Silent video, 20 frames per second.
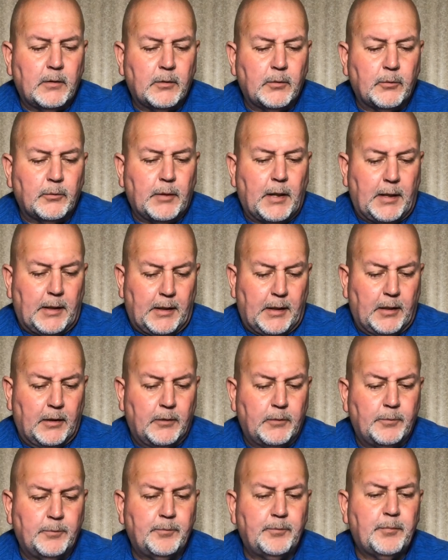radio.
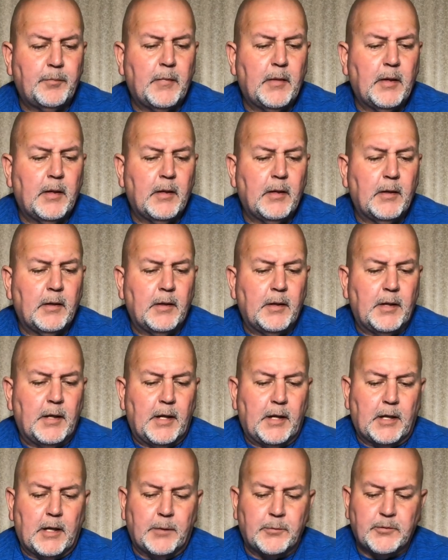It
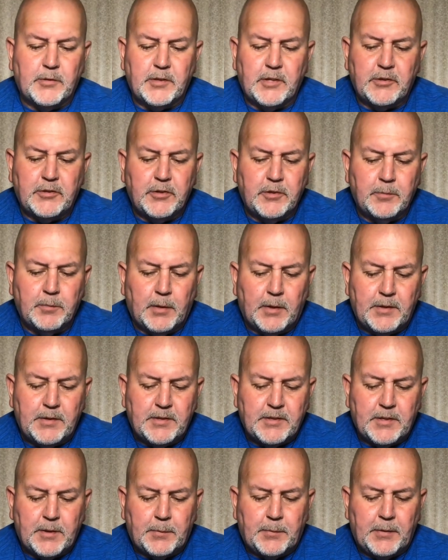comes with the 2 buttons
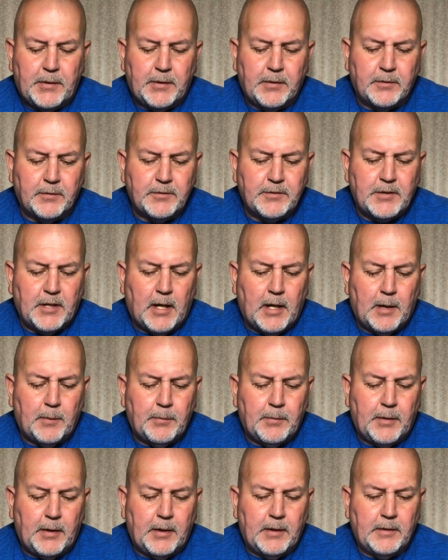up here on top
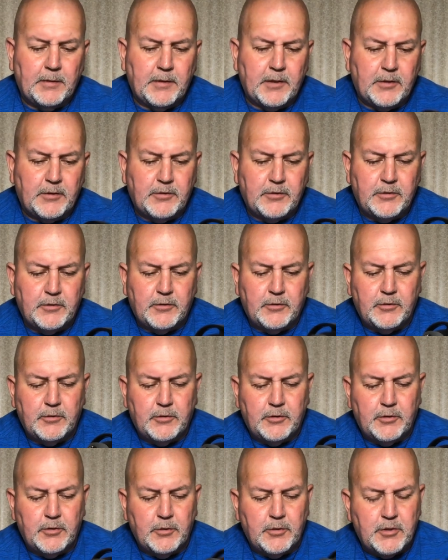and the
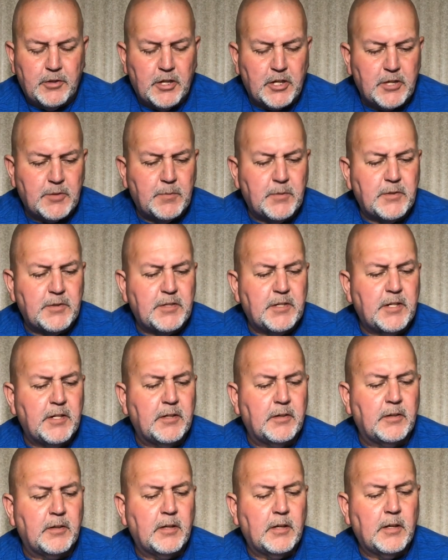2 adjustments
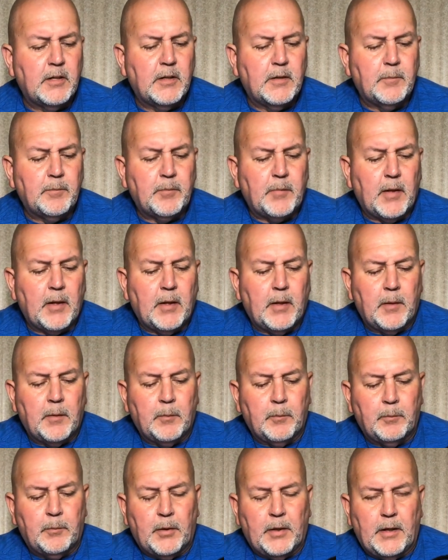here.
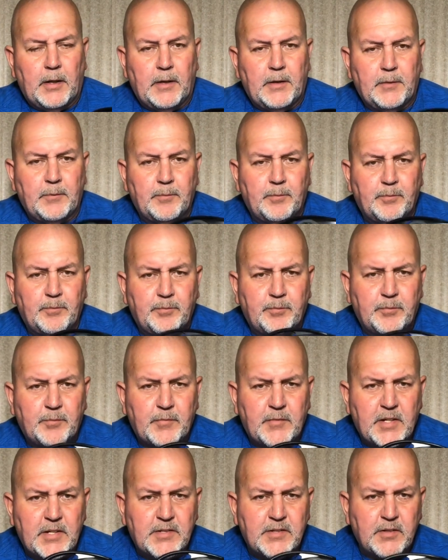But
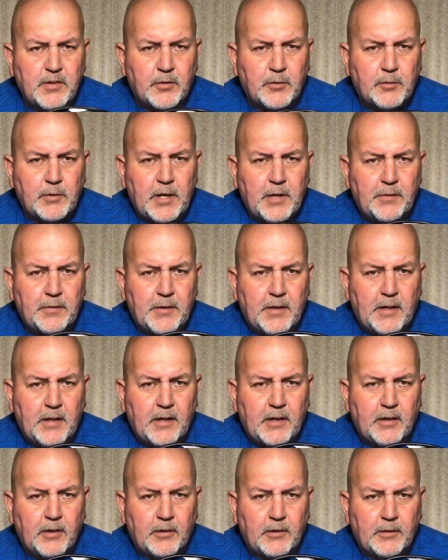this little red thing
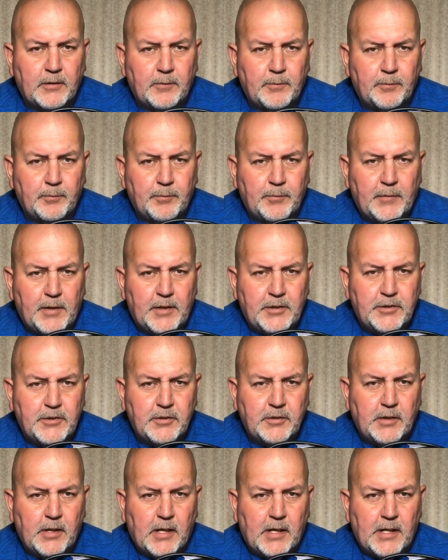here that you
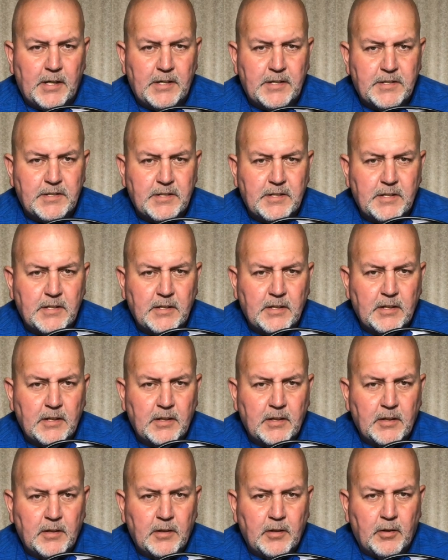guys
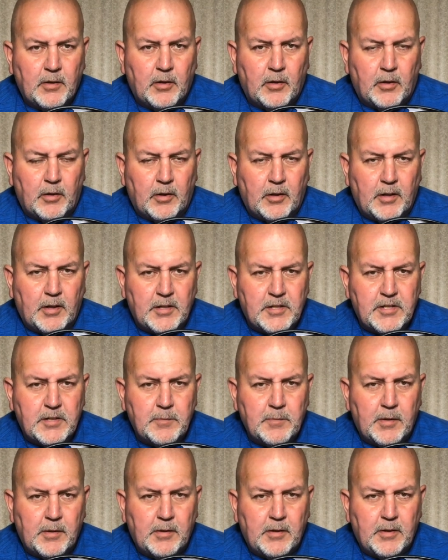are
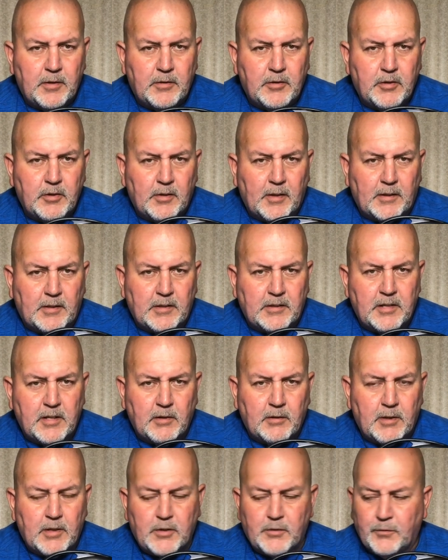customary to, like the
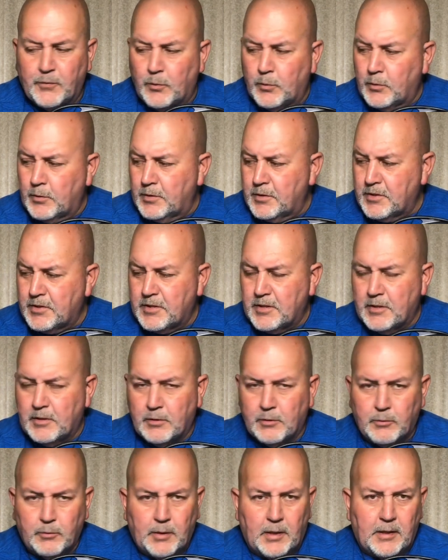TRX4's
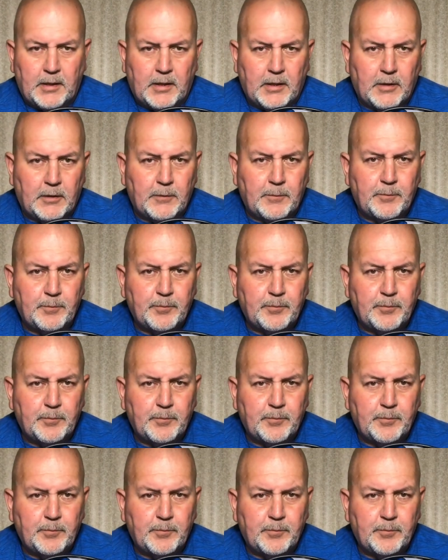radio,